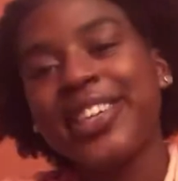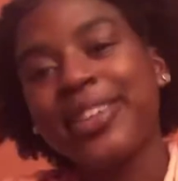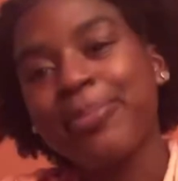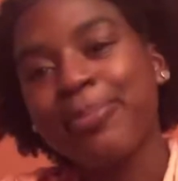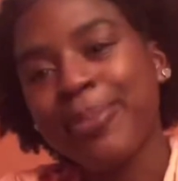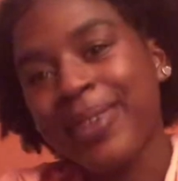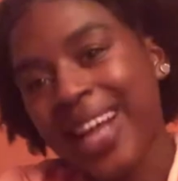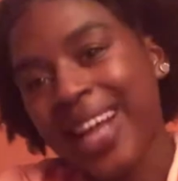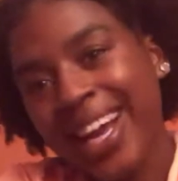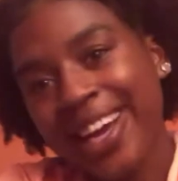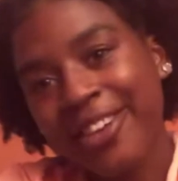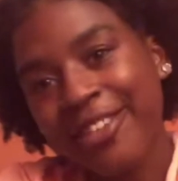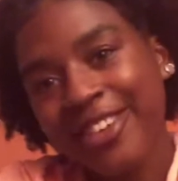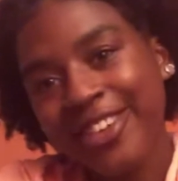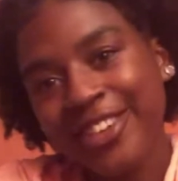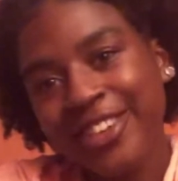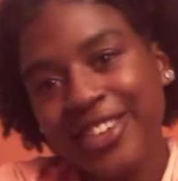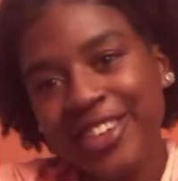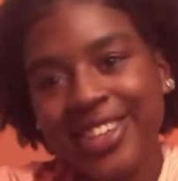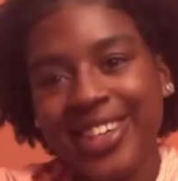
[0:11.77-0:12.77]
It's Black
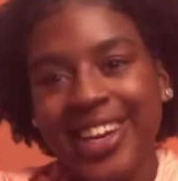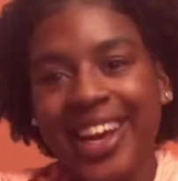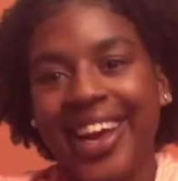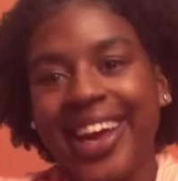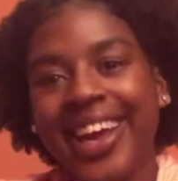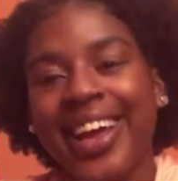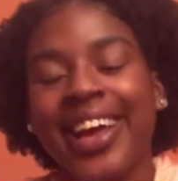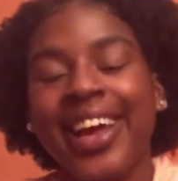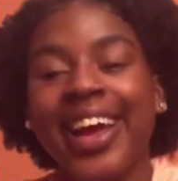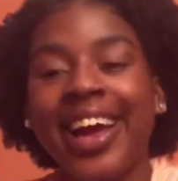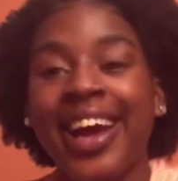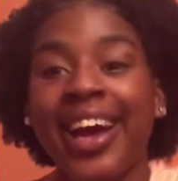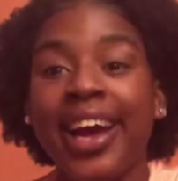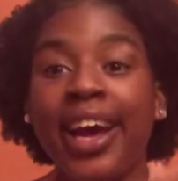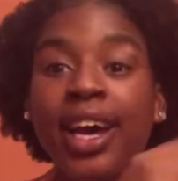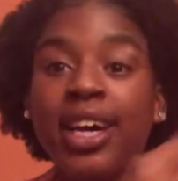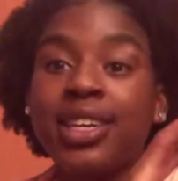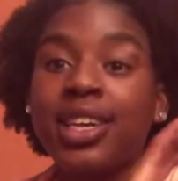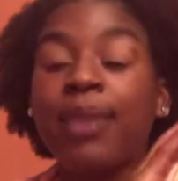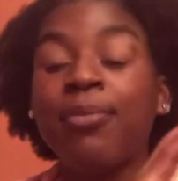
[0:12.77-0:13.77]
Roche,
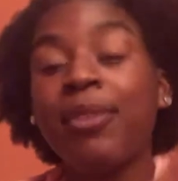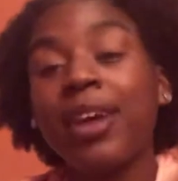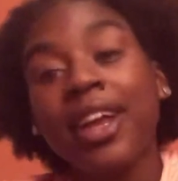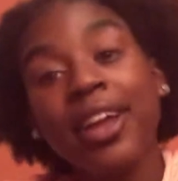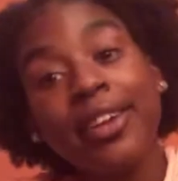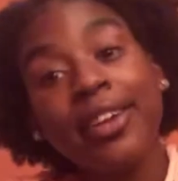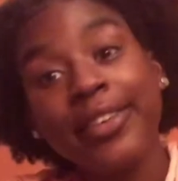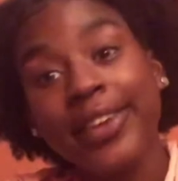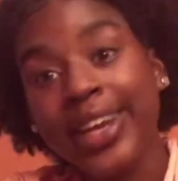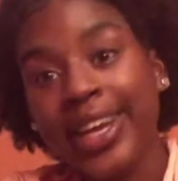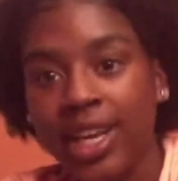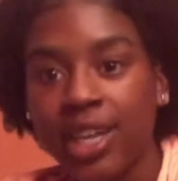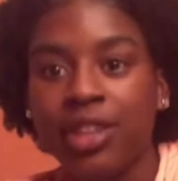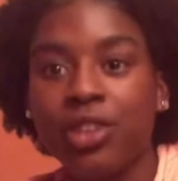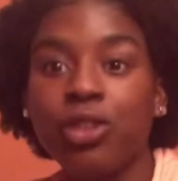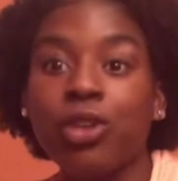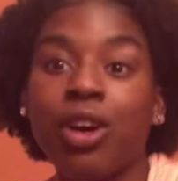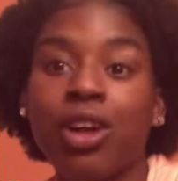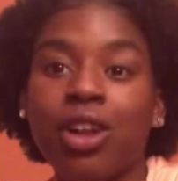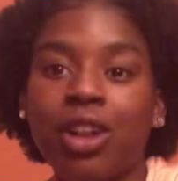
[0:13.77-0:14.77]
and I'm not even gonna get
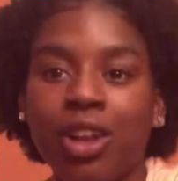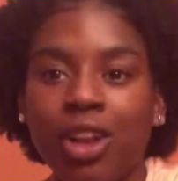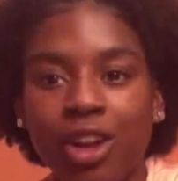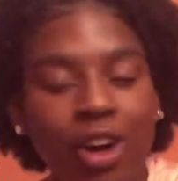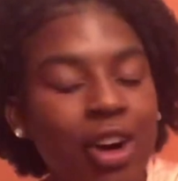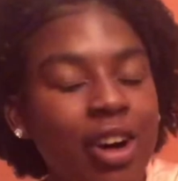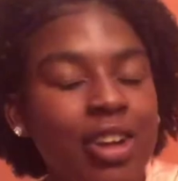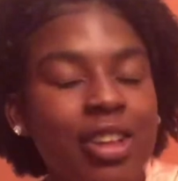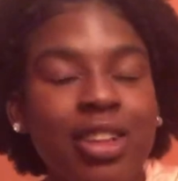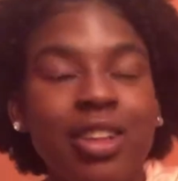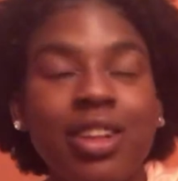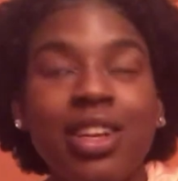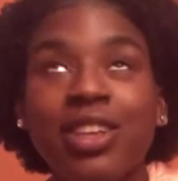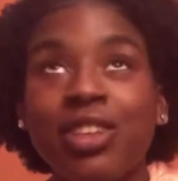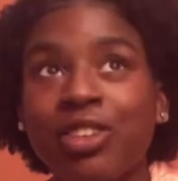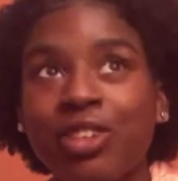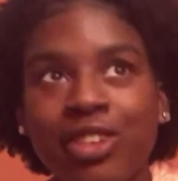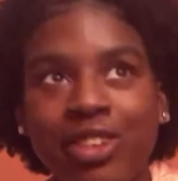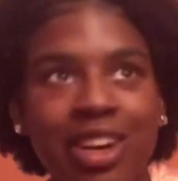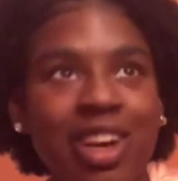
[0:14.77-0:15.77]
into a long
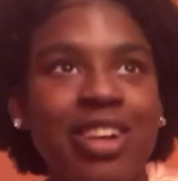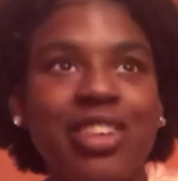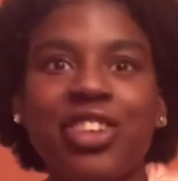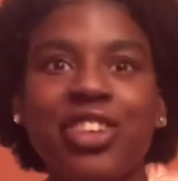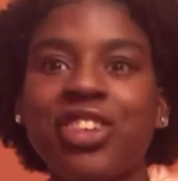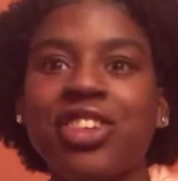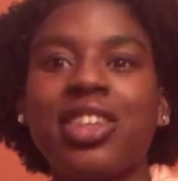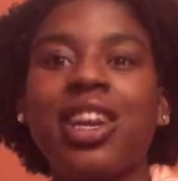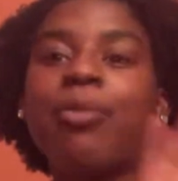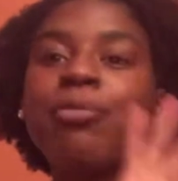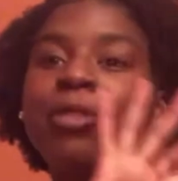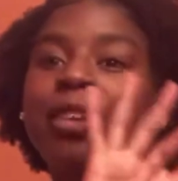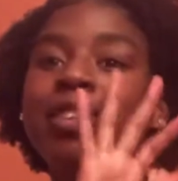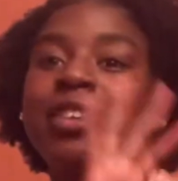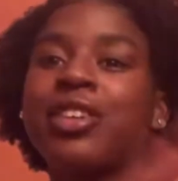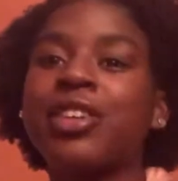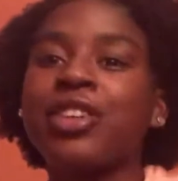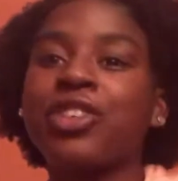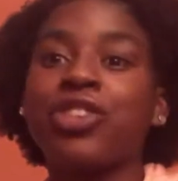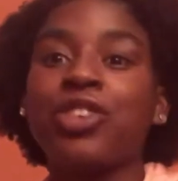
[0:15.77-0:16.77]
introduction. I'm
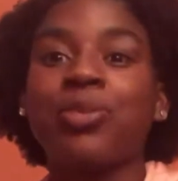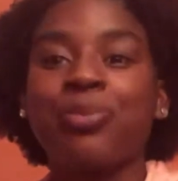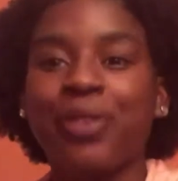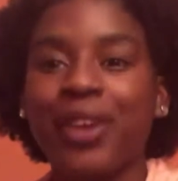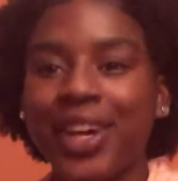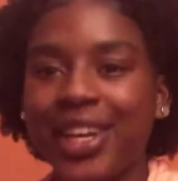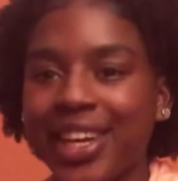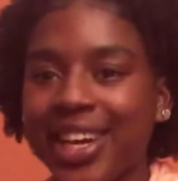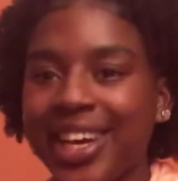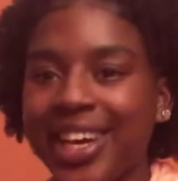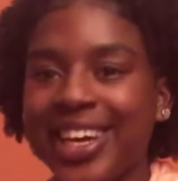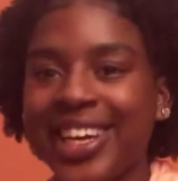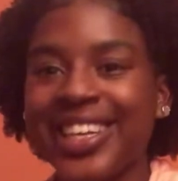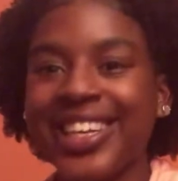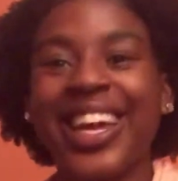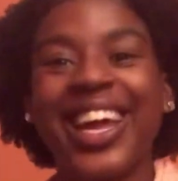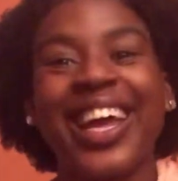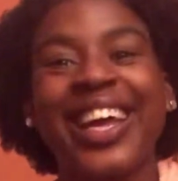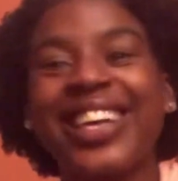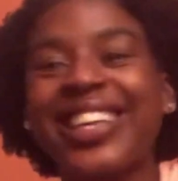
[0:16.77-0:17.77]
just gonna jump right ahead
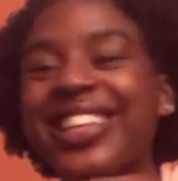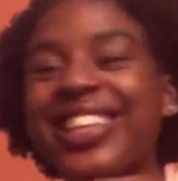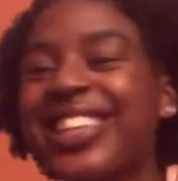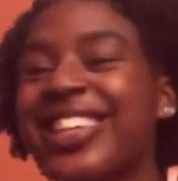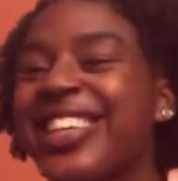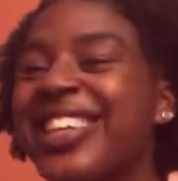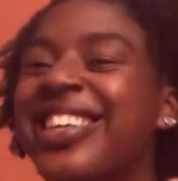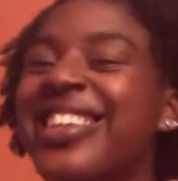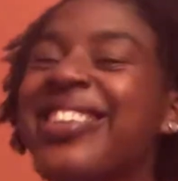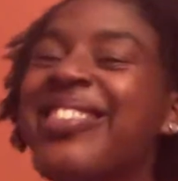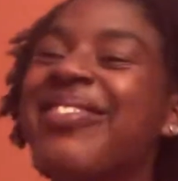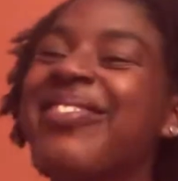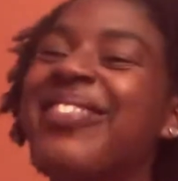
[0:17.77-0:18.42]
and get into this